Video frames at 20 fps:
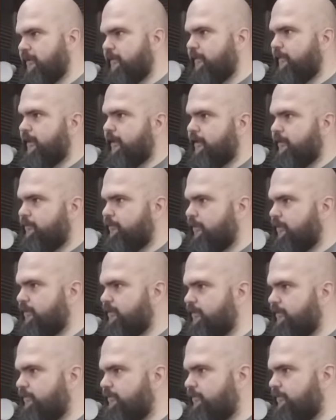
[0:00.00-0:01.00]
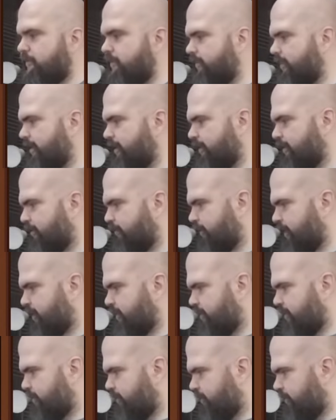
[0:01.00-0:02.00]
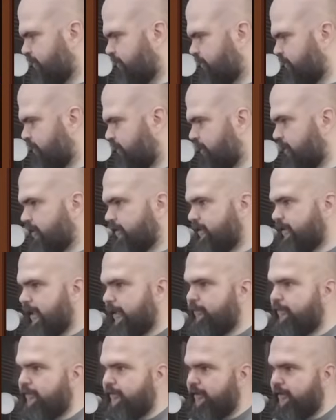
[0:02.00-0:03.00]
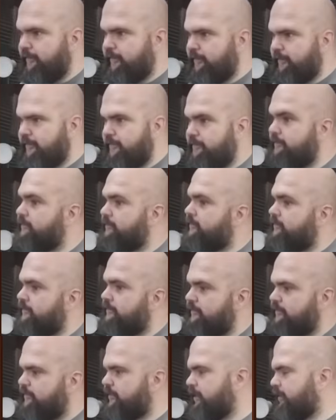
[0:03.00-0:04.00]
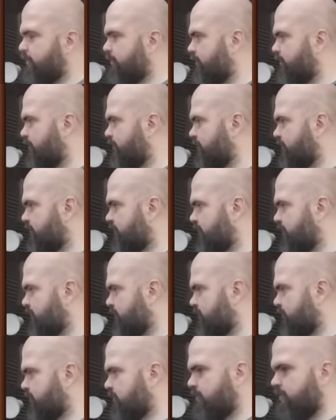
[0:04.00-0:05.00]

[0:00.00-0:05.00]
that could work too. I mean, it's crazy, but tablecloths. Tablecloth is a good idea.